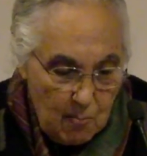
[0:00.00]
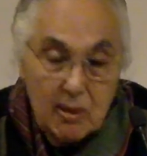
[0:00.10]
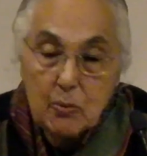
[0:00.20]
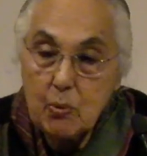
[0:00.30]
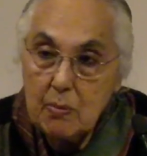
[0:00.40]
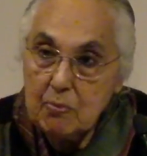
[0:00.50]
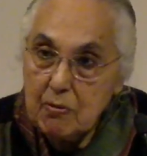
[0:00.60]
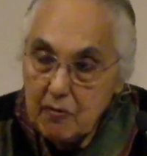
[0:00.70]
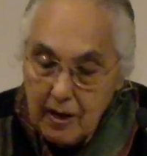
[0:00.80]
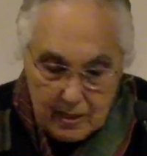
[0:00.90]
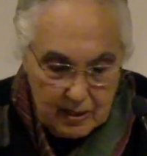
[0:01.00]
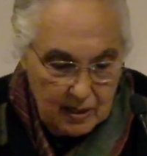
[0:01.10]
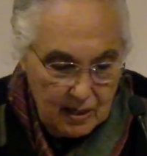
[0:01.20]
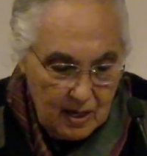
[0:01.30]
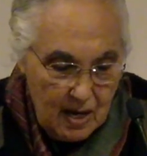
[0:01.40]
but were
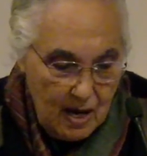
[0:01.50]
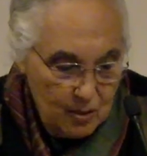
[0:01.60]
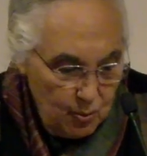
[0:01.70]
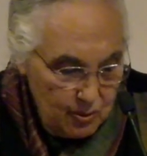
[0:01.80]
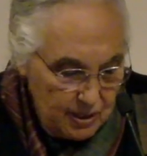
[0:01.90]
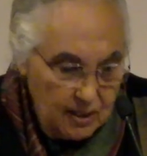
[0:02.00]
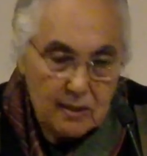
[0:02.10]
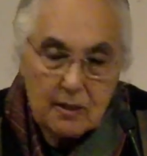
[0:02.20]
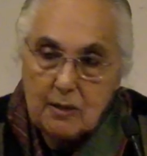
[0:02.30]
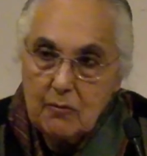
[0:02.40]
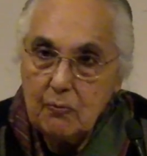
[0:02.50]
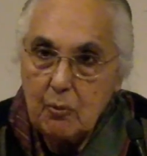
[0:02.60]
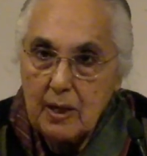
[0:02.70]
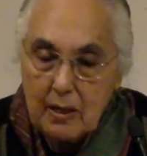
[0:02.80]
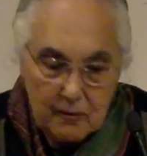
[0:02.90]
providing an alternative
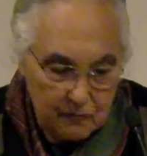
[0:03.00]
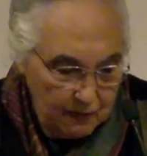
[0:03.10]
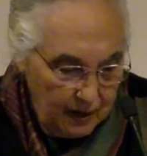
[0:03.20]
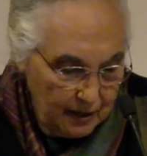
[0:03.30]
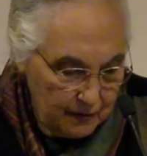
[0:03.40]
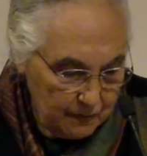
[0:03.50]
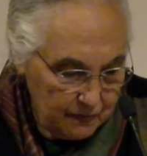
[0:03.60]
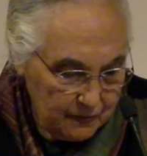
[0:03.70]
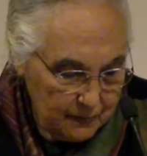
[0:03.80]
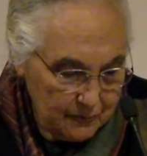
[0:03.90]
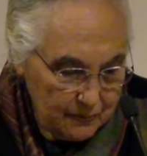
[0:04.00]
way of life.